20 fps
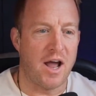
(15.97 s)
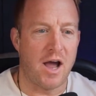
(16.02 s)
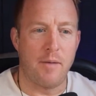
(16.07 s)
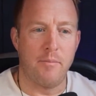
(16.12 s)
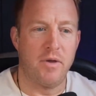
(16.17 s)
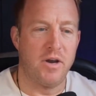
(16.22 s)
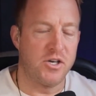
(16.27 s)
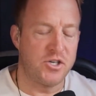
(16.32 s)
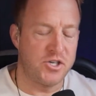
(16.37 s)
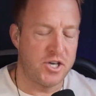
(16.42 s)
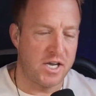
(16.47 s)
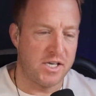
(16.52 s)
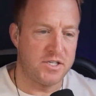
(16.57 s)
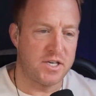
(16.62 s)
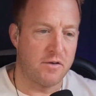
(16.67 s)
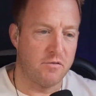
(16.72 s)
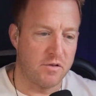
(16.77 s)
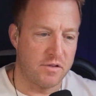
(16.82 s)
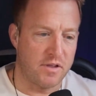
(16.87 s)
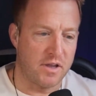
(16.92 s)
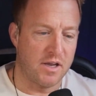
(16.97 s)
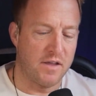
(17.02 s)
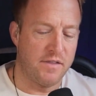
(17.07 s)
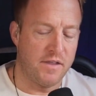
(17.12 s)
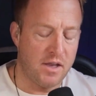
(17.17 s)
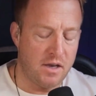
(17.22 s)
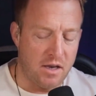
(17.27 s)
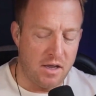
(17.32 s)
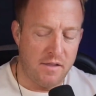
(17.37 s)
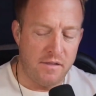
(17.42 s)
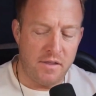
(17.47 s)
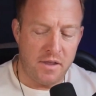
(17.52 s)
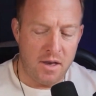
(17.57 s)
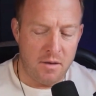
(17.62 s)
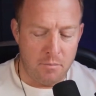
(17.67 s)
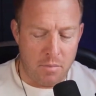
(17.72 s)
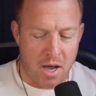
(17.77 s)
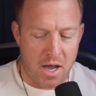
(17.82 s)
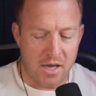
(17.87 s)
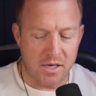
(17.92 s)
and I'm going to change everything. And
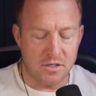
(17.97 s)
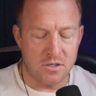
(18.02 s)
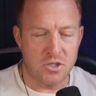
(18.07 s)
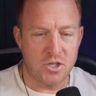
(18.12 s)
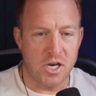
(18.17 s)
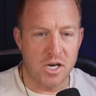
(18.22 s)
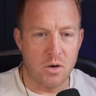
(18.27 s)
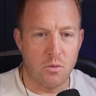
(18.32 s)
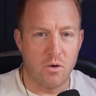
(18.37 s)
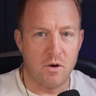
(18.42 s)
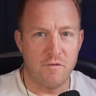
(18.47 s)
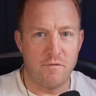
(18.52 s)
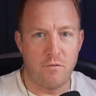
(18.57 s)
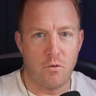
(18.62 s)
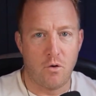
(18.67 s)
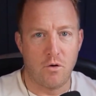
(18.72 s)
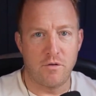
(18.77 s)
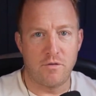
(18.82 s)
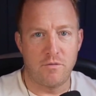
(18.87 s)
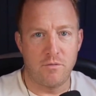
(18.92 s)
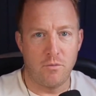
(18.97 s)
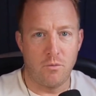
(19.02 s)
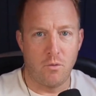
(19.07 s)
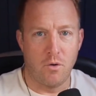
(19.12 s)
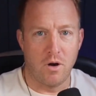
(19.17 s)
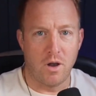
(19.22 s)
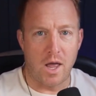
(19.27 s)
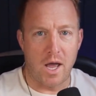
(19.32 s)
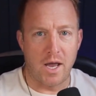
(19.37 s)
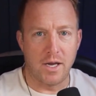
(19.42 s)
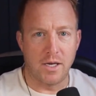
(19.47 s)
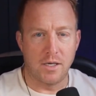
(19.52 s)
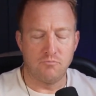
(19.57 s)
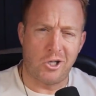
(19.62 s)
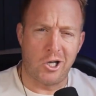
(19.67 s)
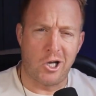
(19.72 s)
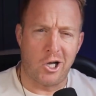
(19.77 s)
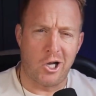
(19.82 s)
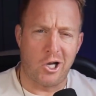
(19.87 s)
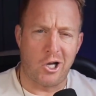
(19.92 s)
then by January 4th, we're like,
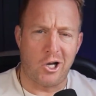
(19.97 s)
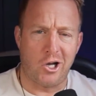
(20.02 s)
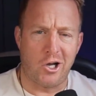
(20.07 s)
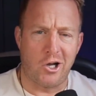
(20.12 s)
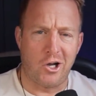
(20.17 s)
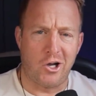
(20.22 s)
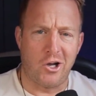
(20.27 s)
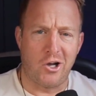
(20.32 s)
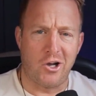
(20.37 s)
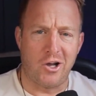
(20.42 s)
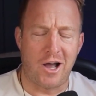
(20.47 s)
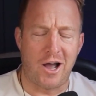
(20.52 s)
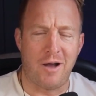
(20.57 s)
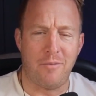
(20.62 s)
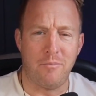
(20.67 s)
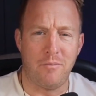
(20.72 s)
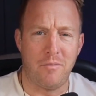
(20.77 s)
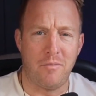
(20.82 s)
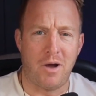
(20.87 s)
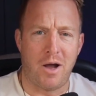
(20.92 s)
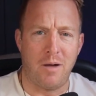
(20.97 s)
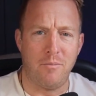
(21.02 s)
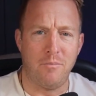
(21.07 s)
I'm